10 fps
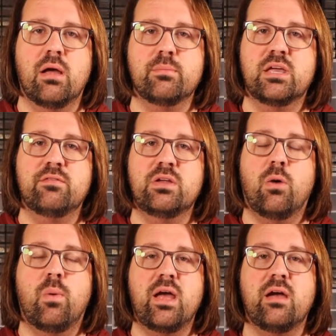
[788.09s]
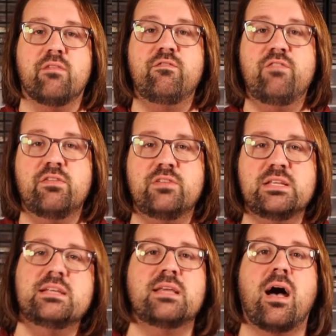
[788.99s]
I'm giving away a
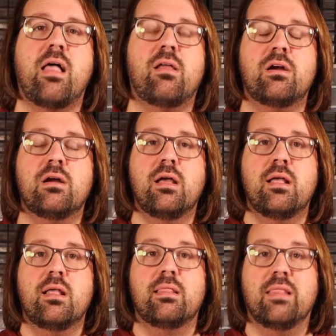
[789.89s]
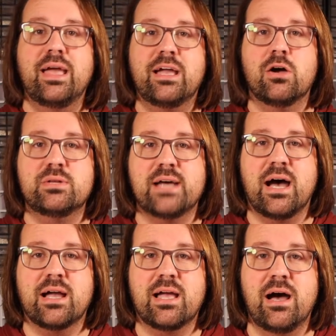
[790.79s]
$50
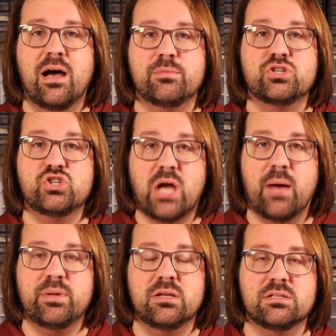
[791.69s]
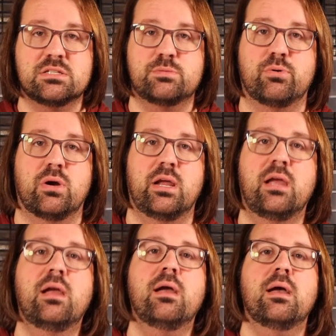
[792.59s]
Lego.com shopping spree,